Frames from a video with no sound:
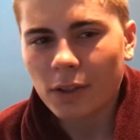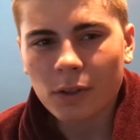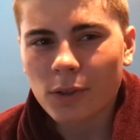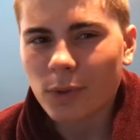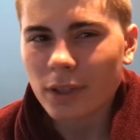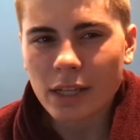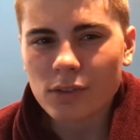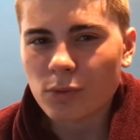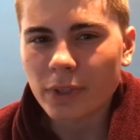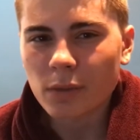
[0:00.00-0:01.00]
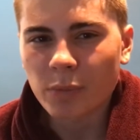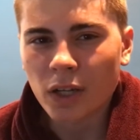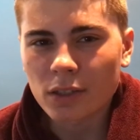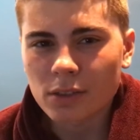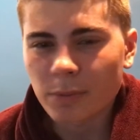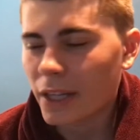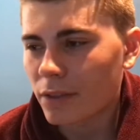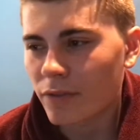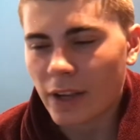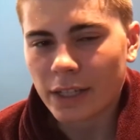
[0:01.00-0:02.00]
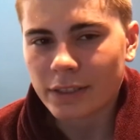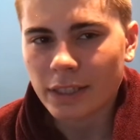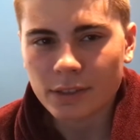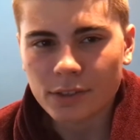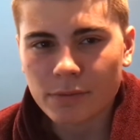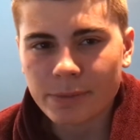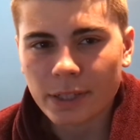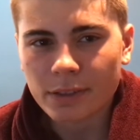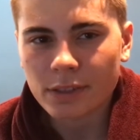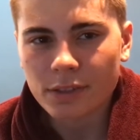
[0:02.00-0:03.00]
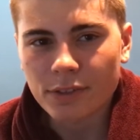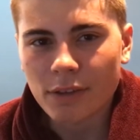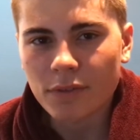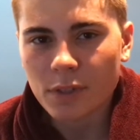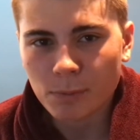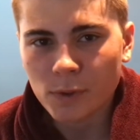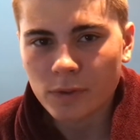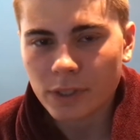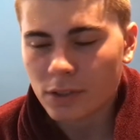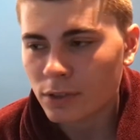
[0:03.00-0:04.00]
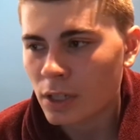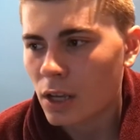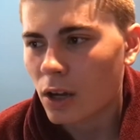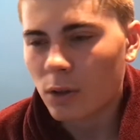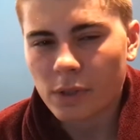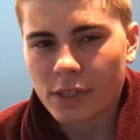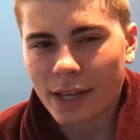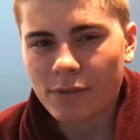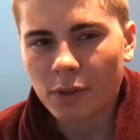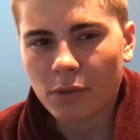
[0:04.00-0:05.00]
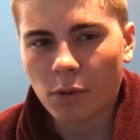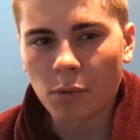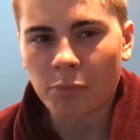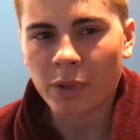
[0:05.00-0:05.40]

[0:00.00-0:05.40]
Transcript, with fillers: I the only one that's really bothered by the fact that it seems like these 70 movies always have a, a